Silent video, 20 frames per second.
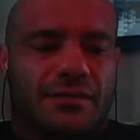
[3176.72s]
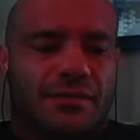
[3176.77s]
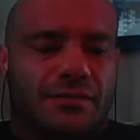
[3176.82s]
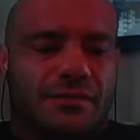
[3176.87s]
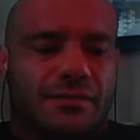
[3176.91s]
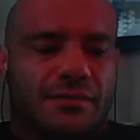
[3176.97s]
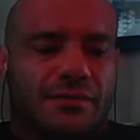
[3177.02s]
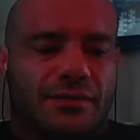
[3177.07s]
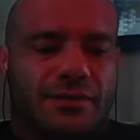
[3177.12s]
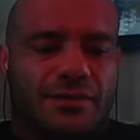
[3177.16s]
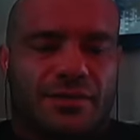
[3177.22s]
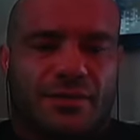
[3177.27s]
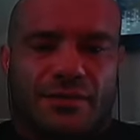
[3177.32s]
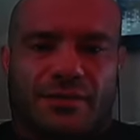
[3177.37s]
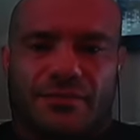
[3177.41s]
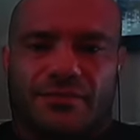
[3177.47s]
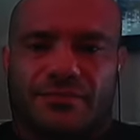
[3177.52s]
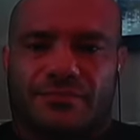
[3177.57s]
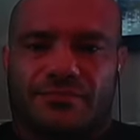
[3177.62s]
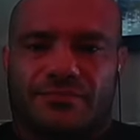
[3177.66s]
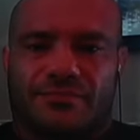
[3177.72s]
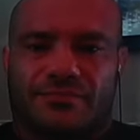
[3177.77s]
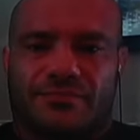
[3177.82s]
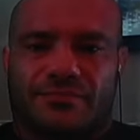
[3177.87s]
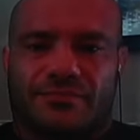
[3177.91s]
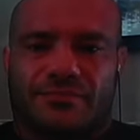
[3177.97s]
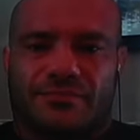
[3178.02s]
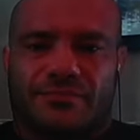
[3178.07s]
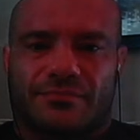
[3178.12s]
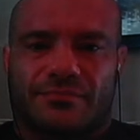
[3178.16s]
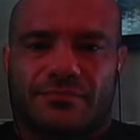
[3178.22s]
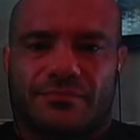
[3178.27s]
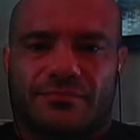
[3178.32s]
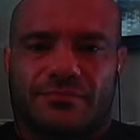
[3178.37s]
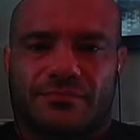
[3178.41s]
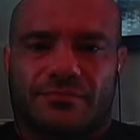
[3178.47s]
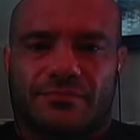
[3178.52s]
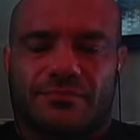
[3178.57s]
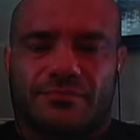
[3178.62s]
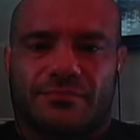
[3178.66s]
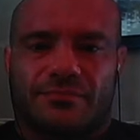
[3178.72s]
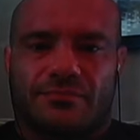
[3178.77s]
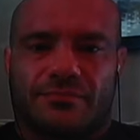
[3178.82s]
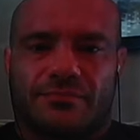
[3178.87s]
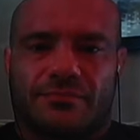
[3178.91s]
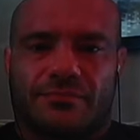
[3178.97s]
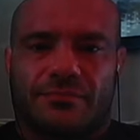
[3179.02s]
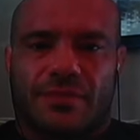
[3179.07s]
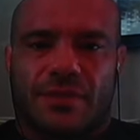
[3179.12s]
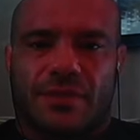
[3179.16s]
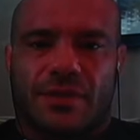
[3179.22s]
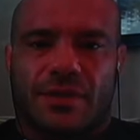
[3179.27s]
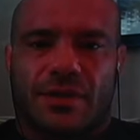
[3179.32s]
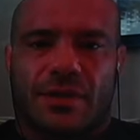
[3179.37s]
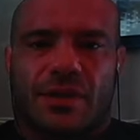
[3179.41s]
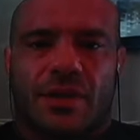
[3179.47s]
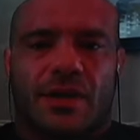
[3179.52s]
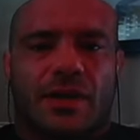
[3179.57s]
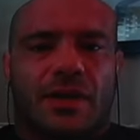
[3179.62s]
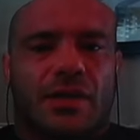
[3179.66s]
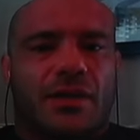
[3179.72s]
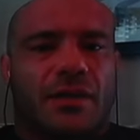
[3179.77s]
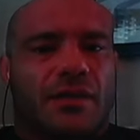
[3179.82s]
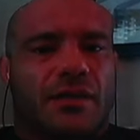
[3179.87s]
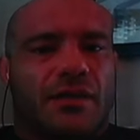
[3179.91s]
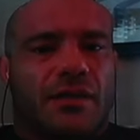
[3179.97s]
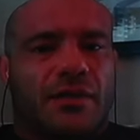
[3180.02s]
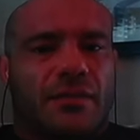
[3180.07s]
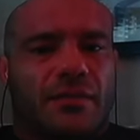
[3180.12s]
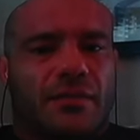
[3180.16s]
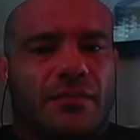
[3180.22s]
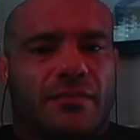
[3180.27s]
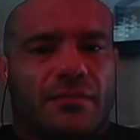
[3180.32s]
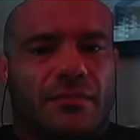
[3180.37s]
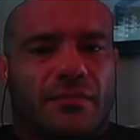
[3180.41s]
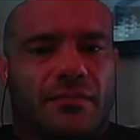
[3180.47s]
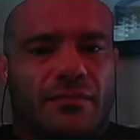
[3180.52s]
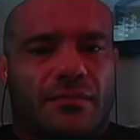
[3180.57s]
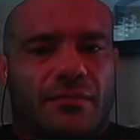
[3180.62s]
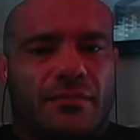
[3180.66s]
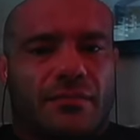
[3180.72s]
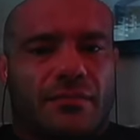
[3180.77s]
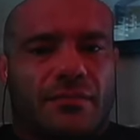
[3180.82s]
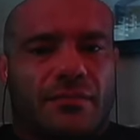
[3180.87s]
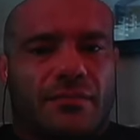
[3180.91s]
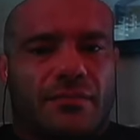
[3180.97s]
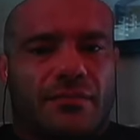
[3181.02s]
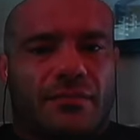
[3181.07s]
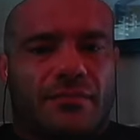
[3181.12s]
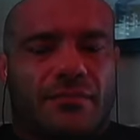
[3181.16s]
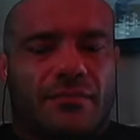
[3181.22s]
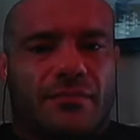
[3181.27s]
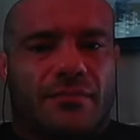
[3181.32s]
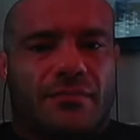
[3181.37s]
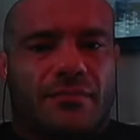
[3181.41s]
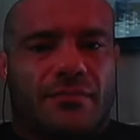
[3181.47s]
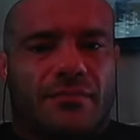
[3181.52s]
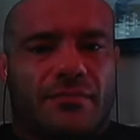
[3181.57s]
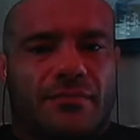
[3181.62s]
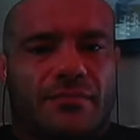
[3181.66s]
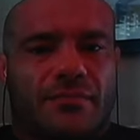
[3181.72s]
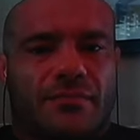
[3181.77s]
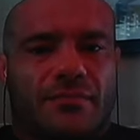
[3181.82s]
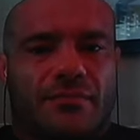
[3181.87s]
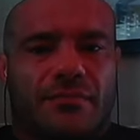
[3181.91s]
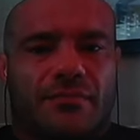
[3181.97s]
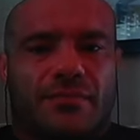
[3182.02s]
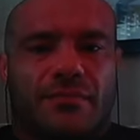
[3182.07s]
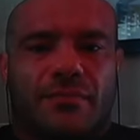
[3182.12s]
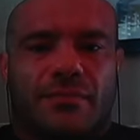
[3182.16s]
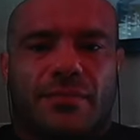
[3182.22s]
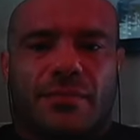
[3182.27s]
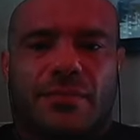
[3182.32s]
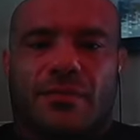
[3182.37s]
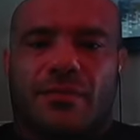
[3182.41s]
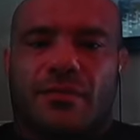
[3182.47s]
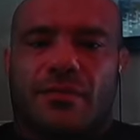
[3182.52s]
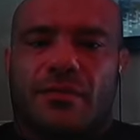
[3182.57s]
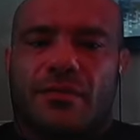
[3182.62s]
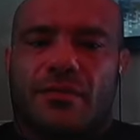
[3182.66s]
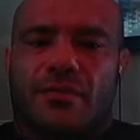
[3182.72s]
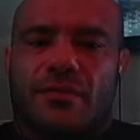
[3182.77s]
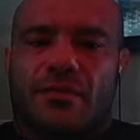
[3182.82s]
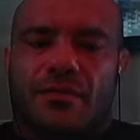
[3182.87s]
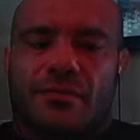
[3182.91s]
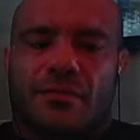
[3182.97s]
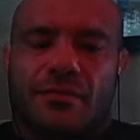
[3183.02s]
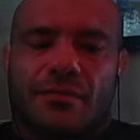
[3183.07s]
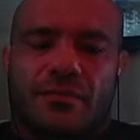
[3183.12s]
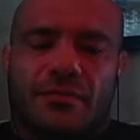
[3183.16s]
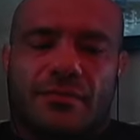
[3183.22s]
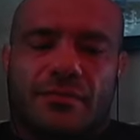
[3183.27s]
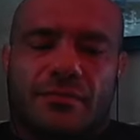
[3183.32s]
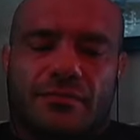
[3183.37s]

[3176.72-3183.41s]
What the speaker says: [no speech]